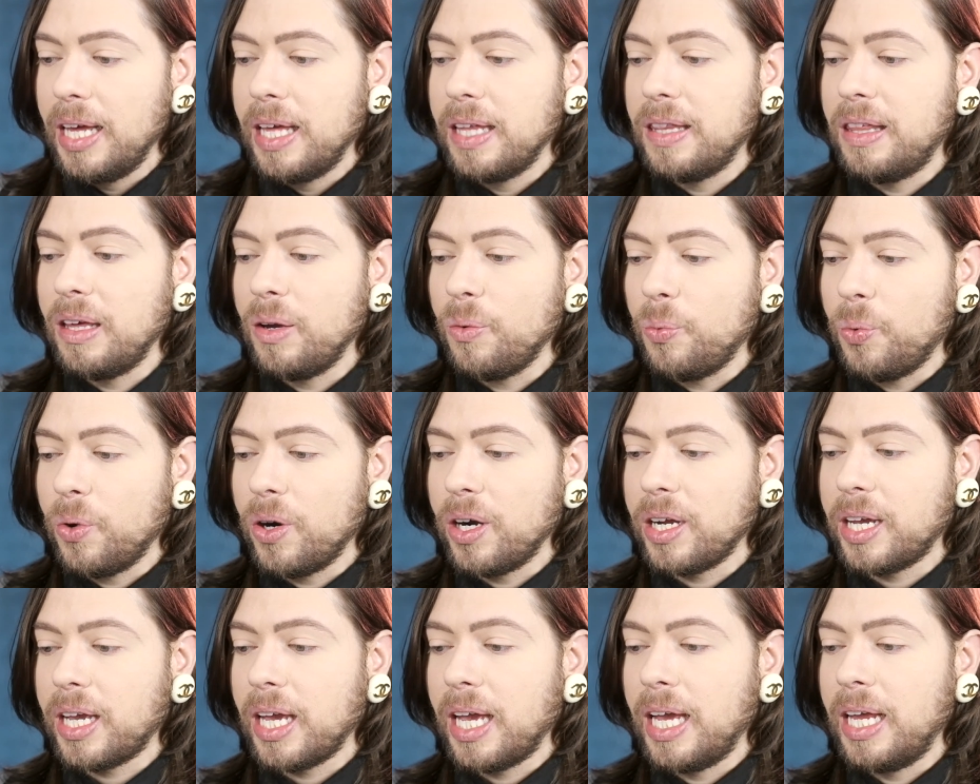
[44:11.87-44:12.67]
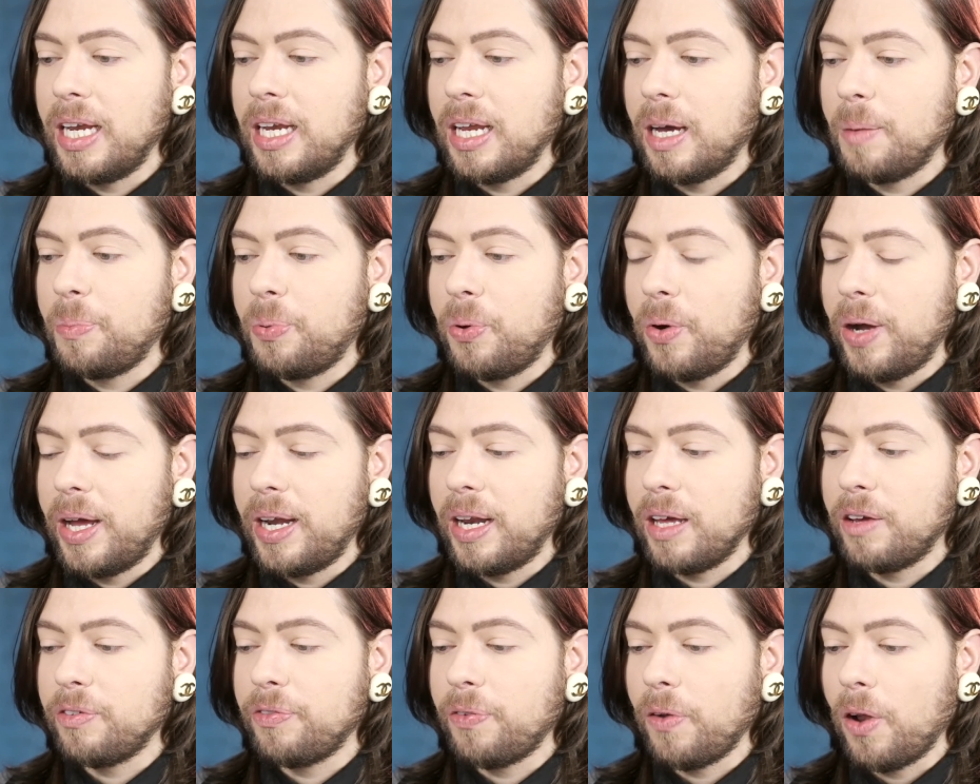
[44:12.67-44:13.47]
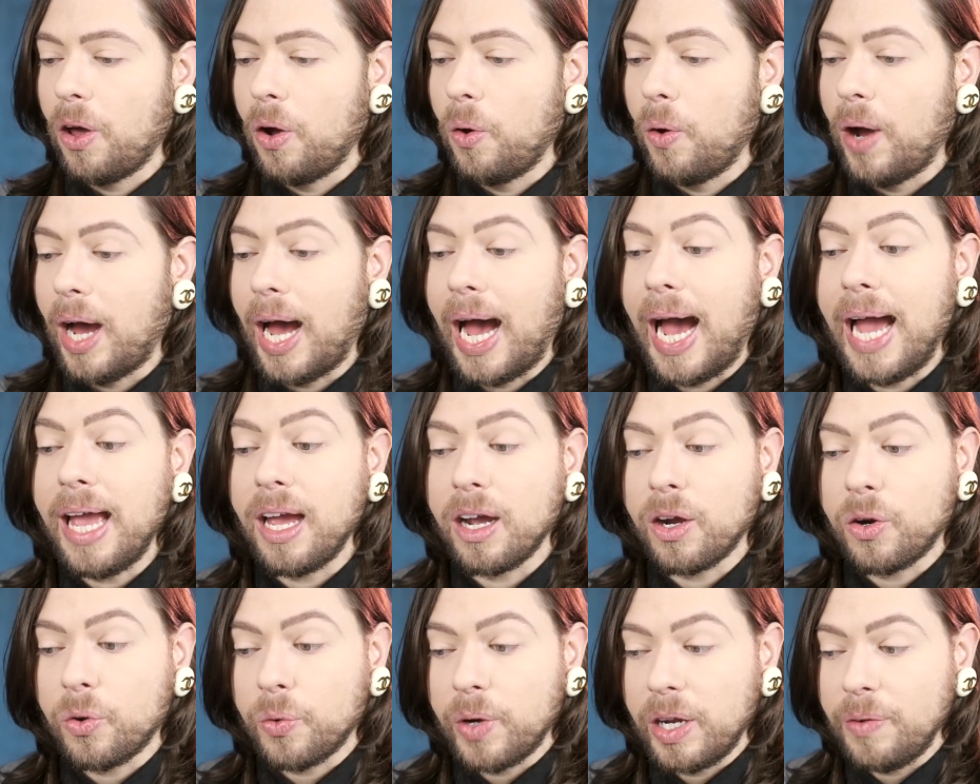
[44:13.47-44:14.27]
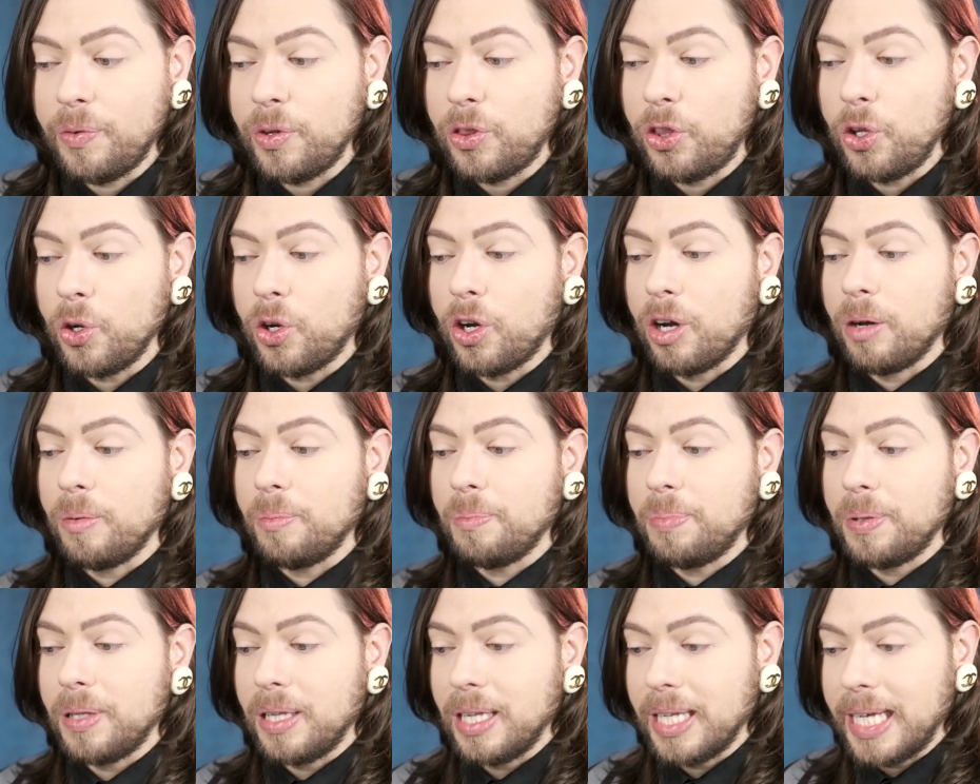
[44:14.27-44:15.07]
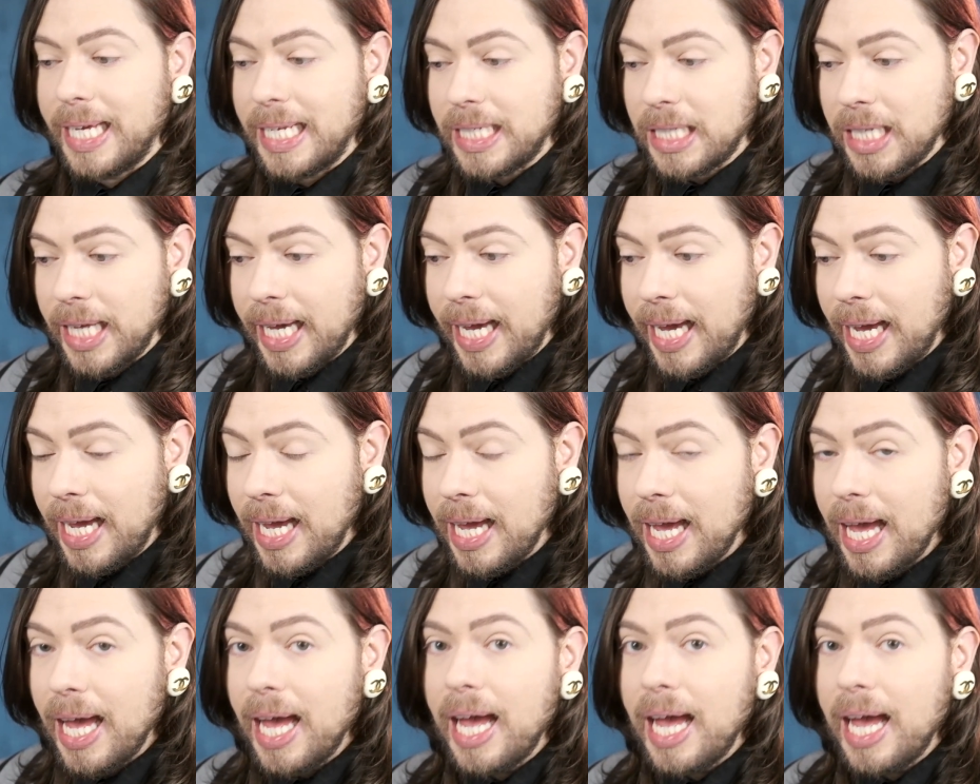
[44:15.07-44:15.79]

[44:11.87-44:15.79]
They work in a poetic flow. I agree with you completely.